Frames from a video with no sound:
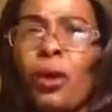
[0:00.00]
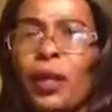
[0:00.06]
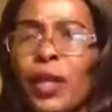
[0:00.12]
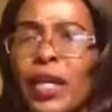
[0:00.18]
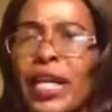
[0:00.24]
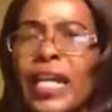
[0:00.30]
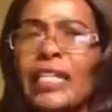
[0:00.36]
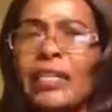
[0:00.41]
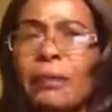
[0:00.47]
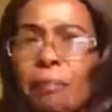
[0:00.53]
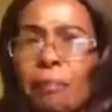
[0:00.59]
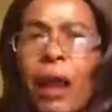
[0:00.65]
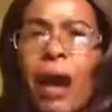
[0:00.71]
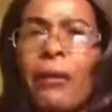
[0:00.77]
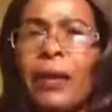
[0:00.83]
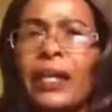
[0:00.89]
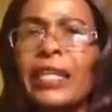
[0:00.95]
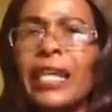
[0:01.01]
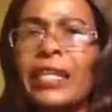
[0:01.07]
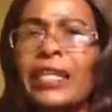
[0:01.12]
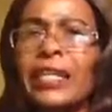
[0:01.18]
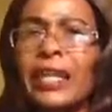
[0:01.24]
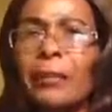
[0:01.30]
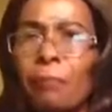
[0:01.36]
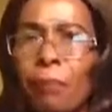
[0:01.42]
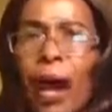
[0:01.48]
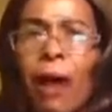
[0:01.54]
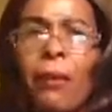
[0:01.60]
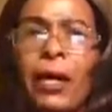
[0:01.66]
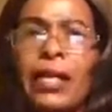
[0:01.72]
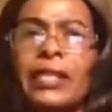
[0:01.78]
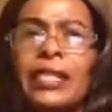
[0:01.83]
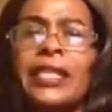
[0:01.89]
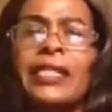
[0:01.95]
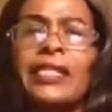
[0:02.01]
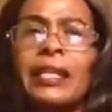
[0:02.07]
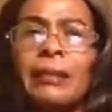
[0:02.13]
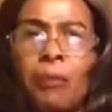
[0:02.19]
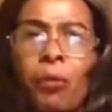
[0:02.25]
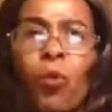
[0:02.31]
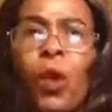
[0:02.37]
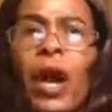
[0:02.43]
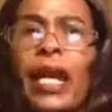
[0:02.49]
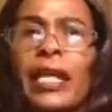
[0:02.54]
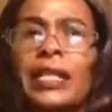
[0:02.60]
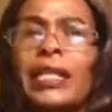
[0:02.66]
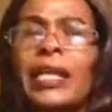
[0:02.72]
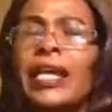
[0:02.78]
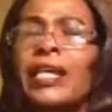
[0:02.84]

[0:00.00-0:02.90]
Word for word: great power than the powers in the world.